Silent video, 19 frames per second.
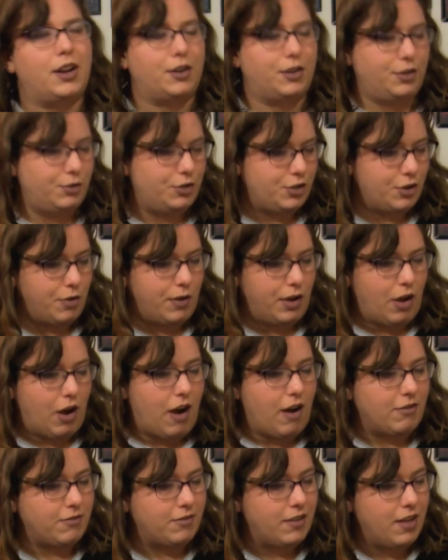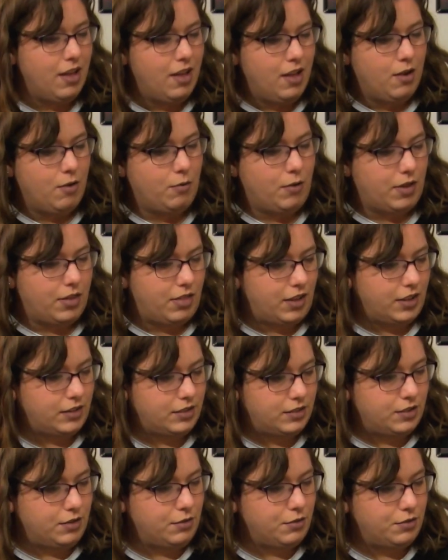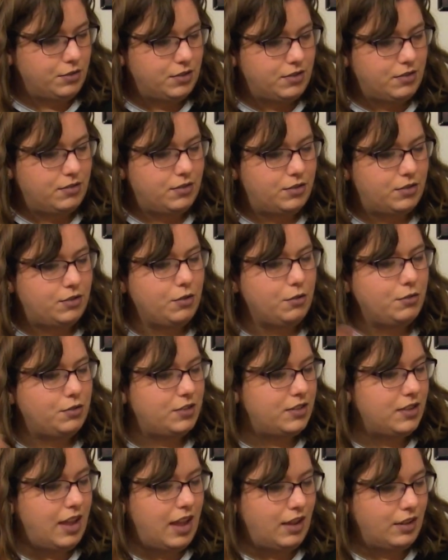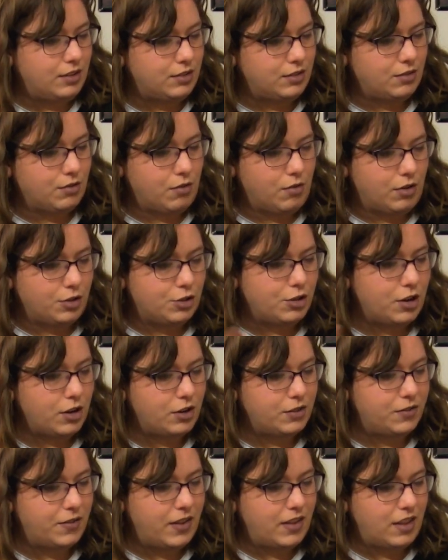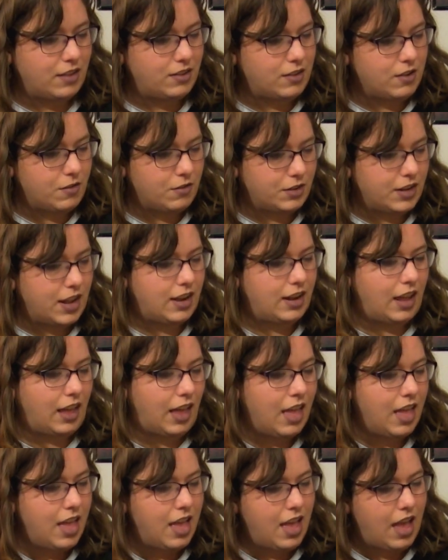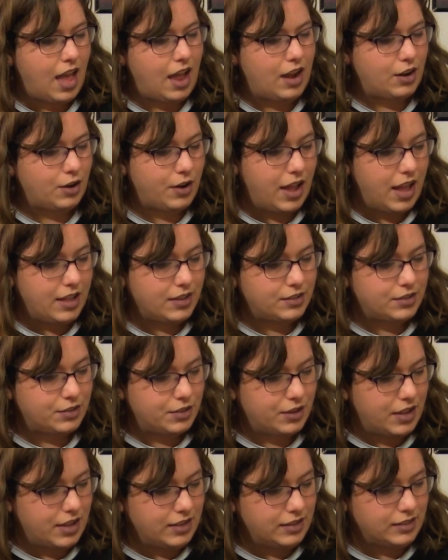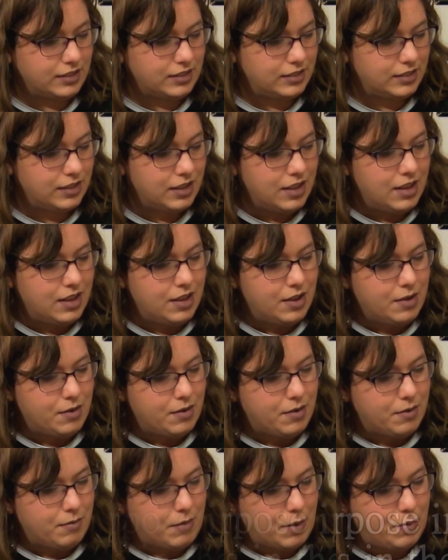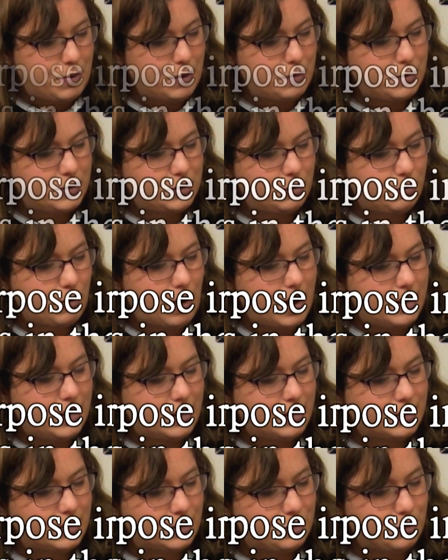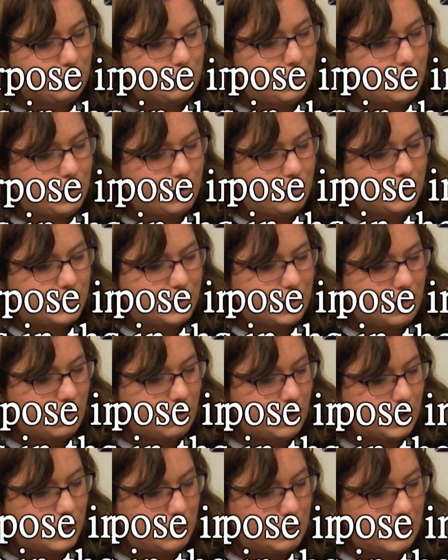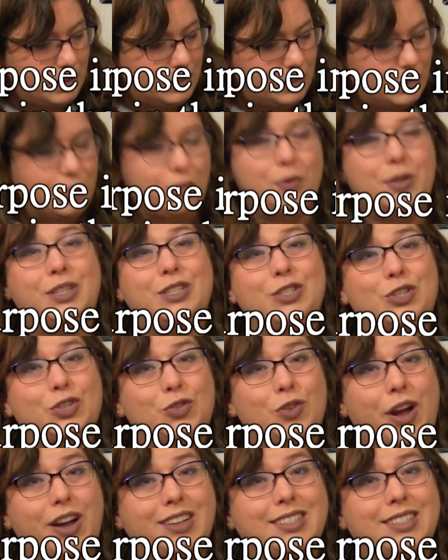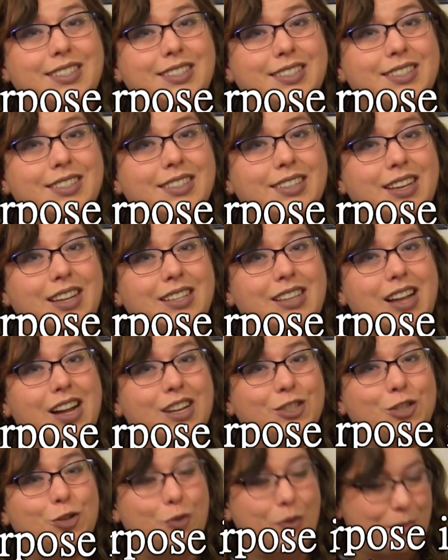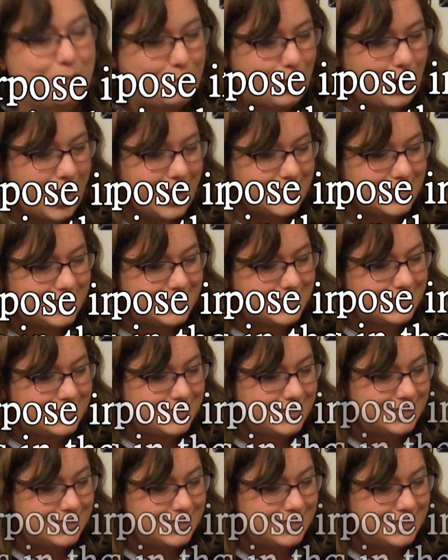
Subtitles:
aren't you showing off with like stewed snakes or shark's fin and silver netting? And her answer is, my purpose in writing such a book was in the first place to instruct and not to impress.